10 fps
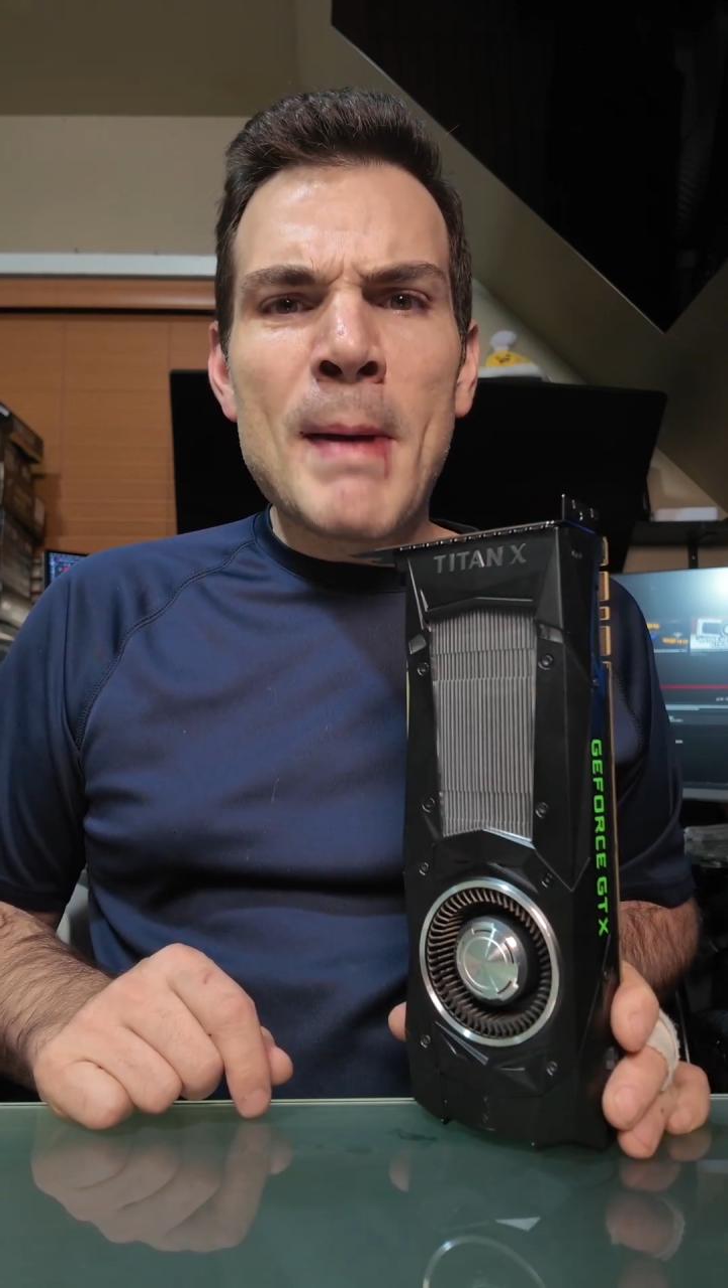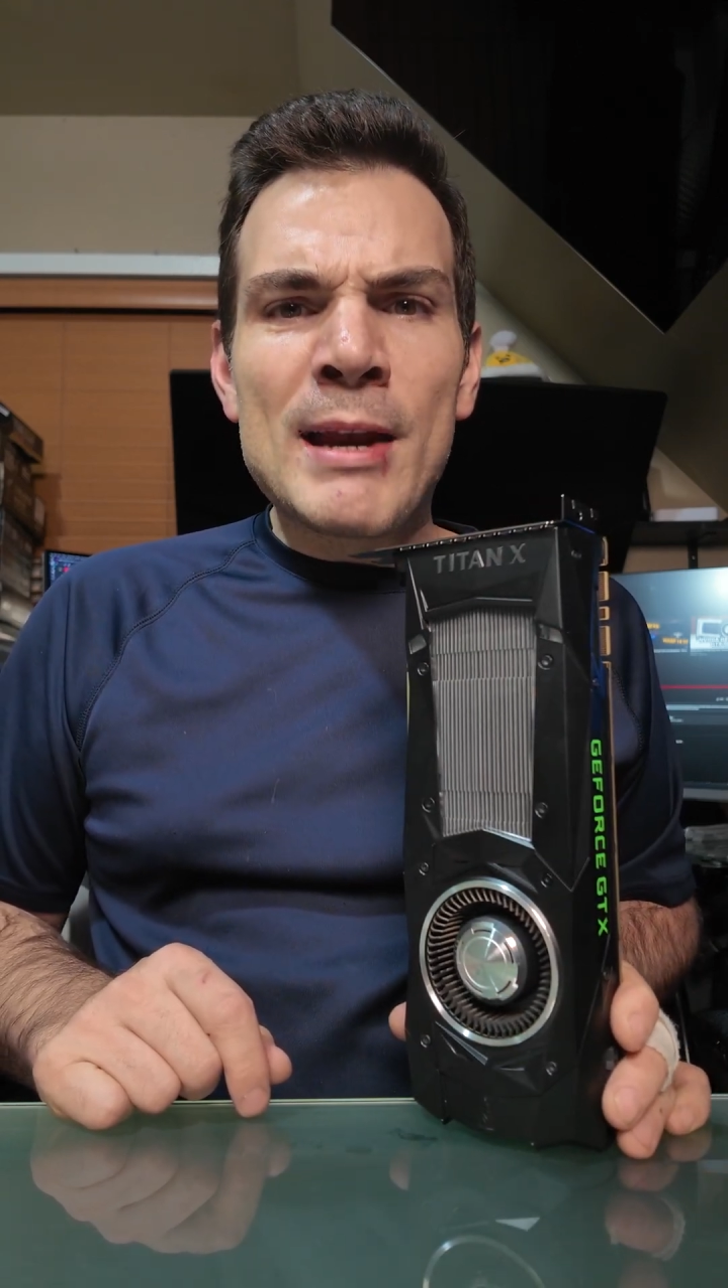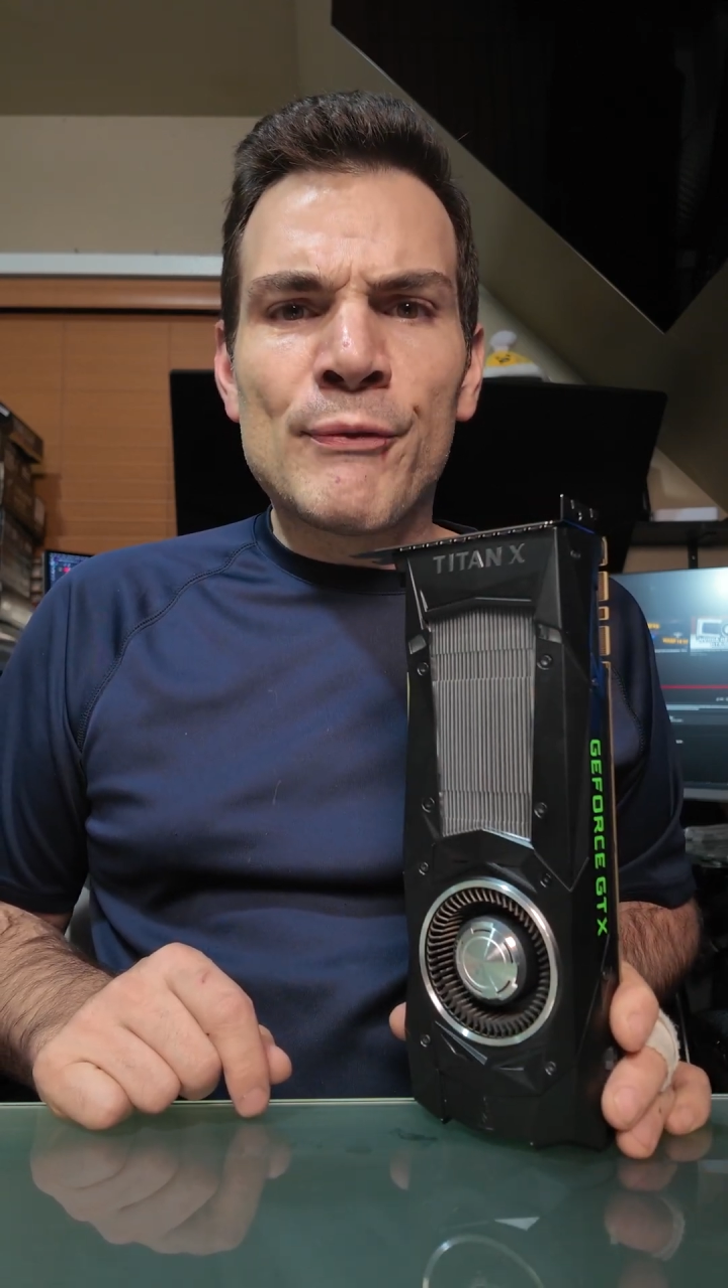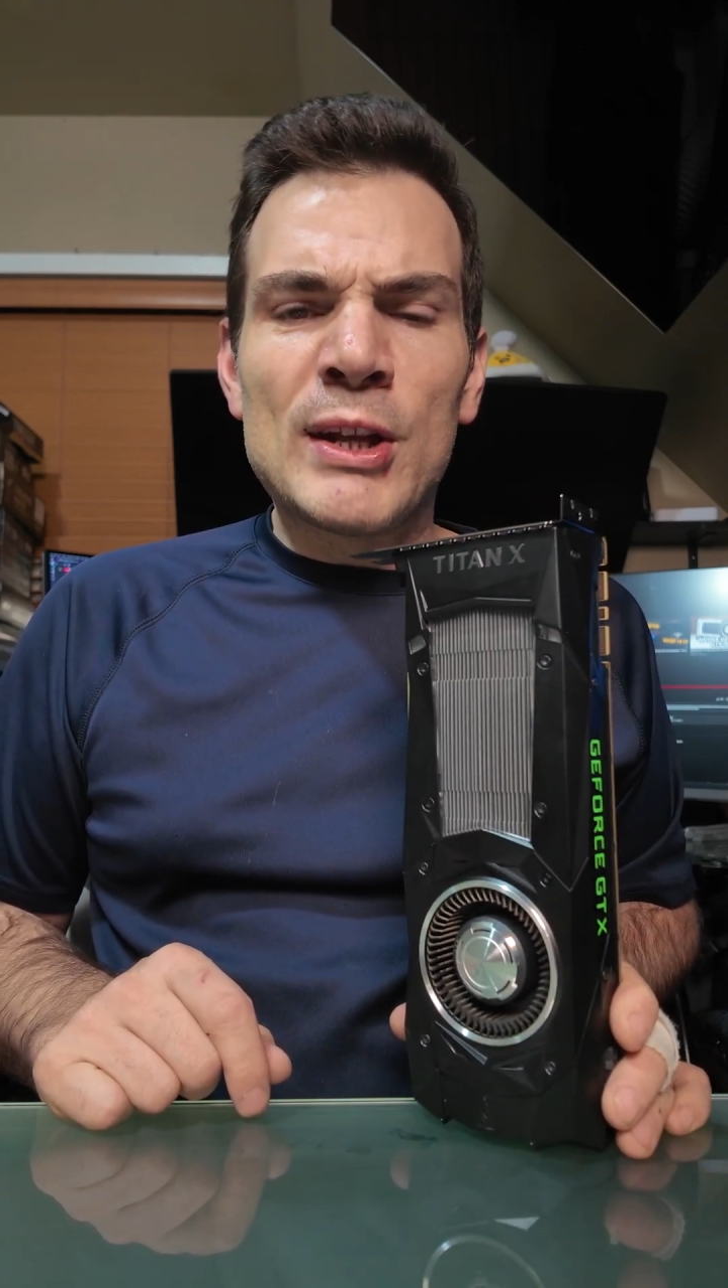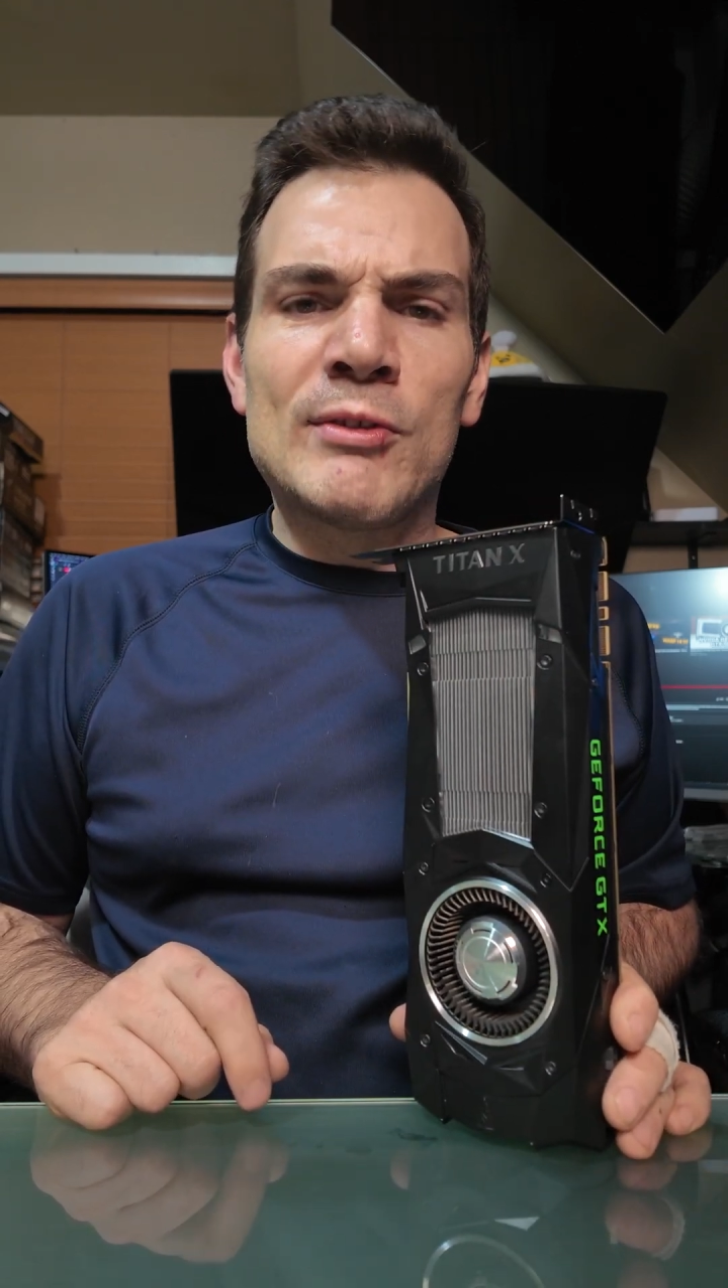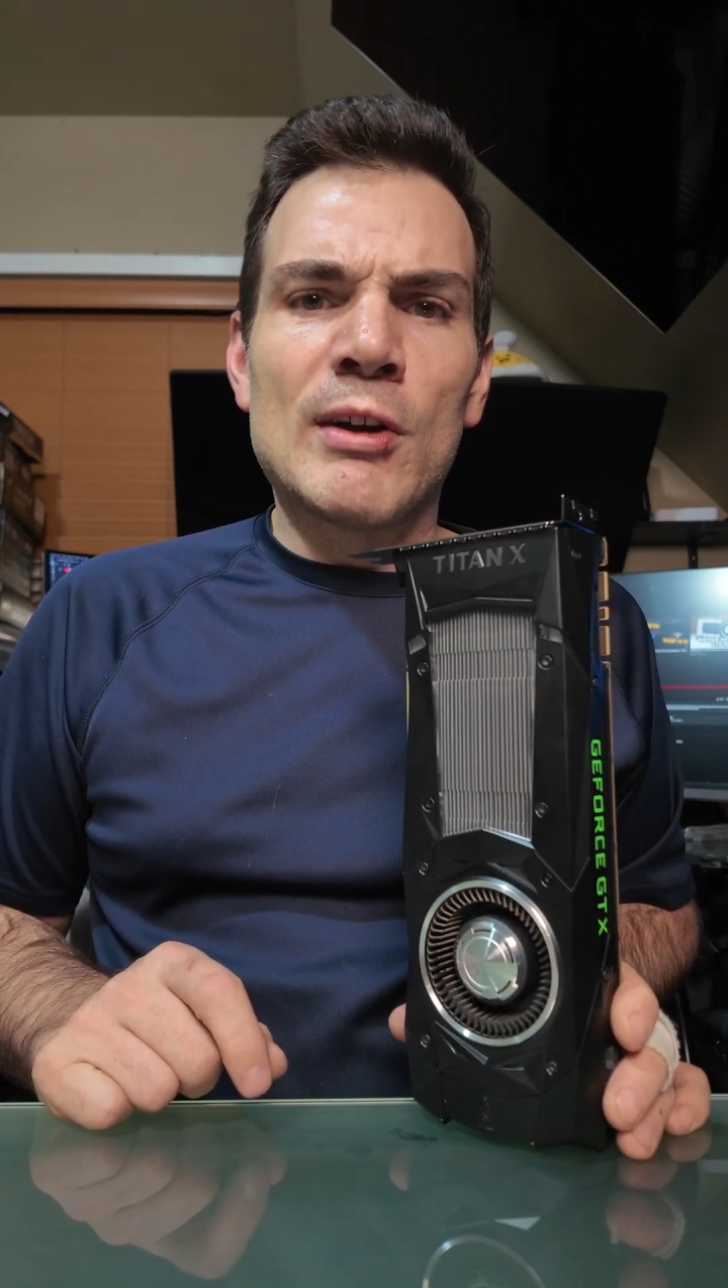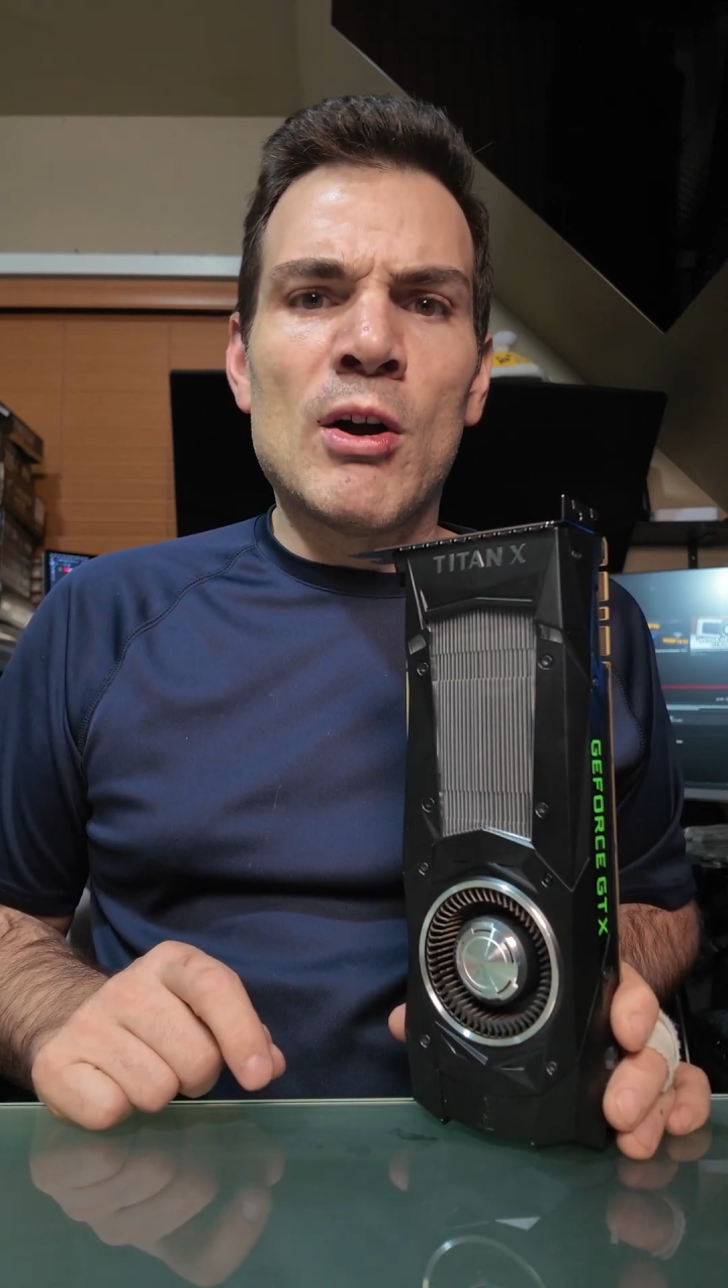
benefits